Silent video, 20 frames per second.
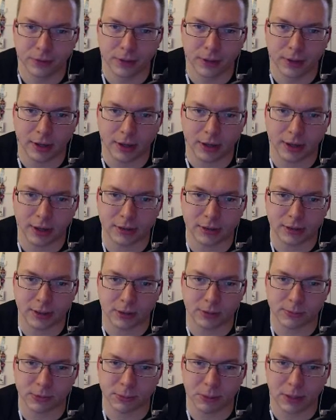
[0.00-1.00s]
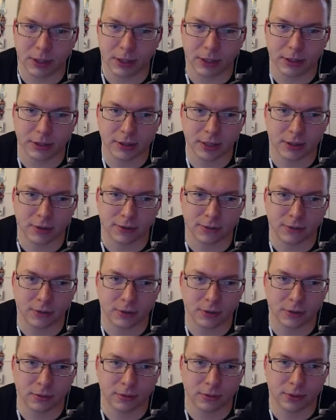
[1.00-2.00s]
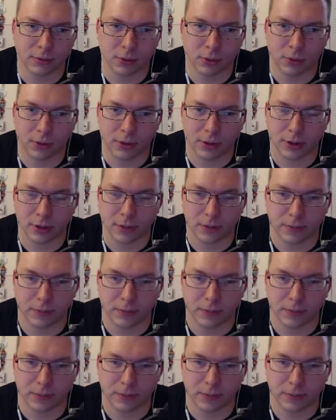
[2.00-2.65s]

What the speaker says: I guess now that I'm spinning, it's kind of annoying.